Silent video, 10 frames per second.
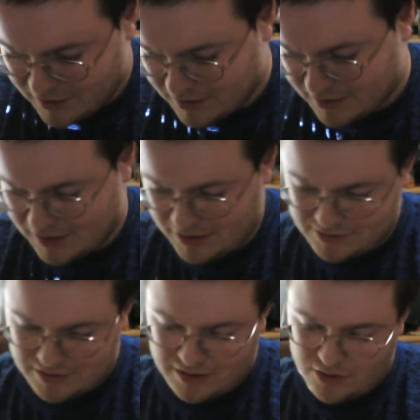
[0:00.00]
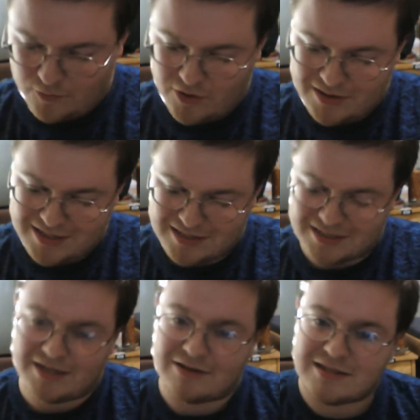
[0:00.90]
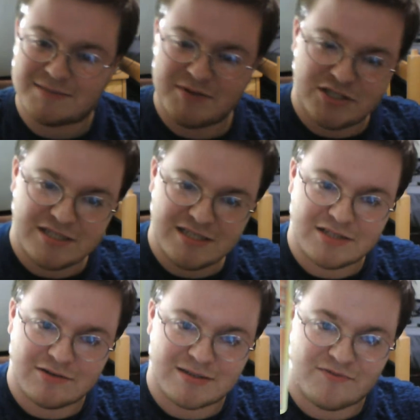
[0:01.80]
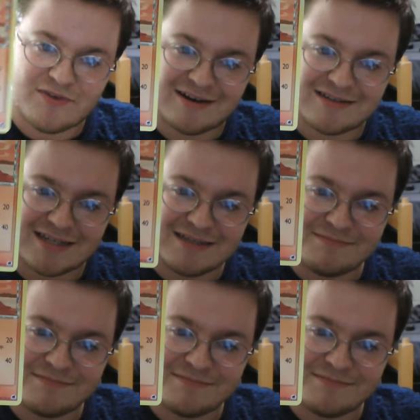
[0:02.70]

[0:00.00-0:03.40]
Okay, here's another one. This is a Delta species, so it's a fire type.